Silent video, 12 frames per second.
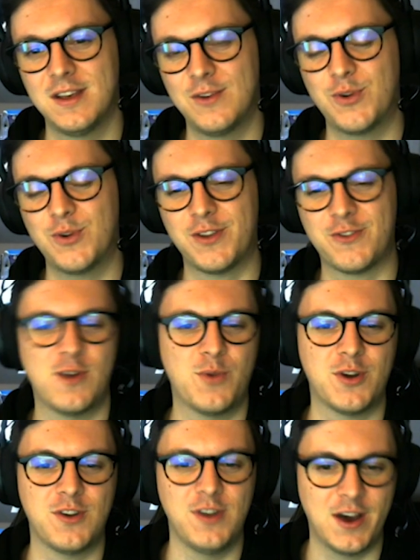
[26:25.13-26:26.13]
We're going to start
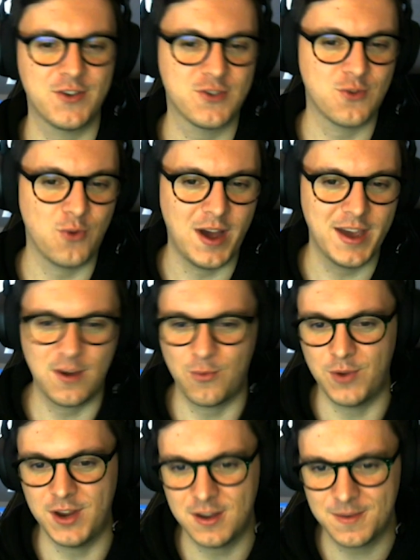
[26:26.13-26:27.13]
with Nox Crya
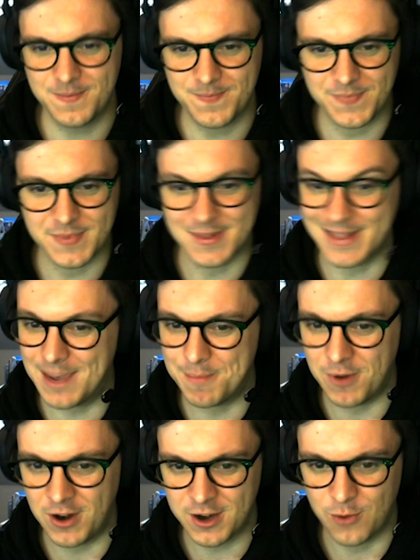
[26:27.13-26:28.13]
Arena.
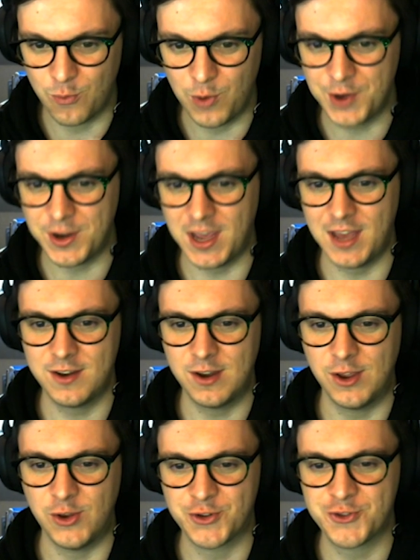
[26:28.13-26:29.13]
Landmark, round end,
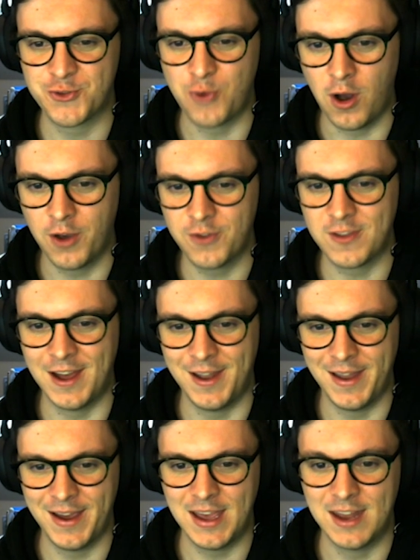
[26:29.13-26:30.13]
your strongest
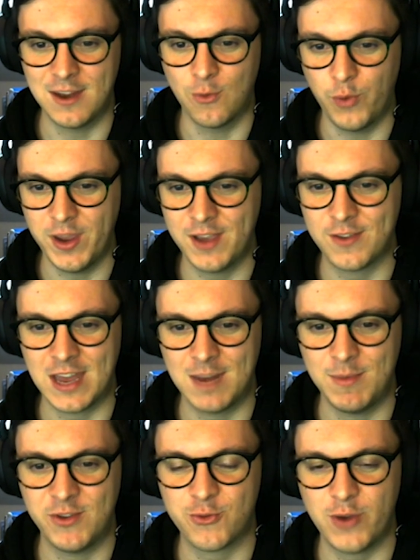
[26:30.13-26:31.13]
ally and the weakest
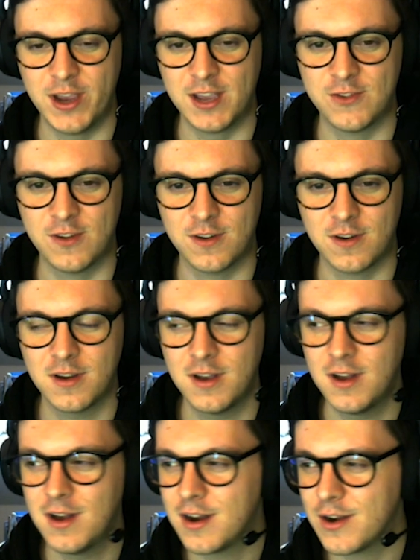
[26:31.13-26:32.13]
enemy strike each other.
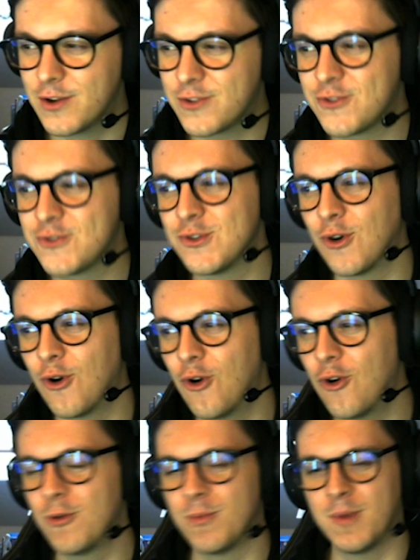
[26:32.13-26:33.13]
There's
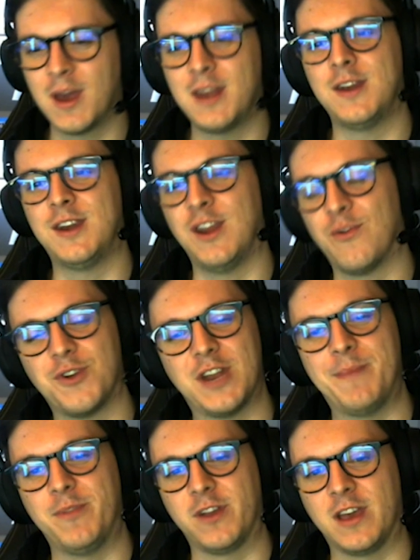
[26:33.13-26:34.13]
so many different
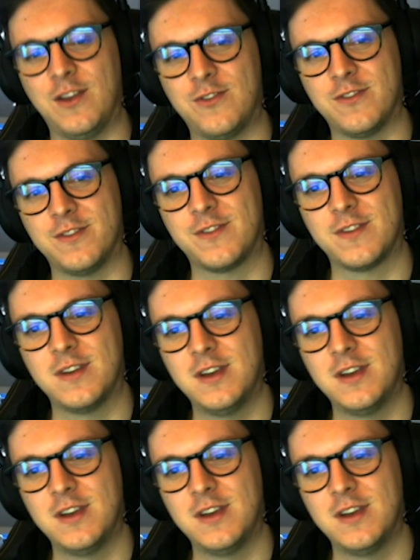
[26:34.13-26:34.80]
applications.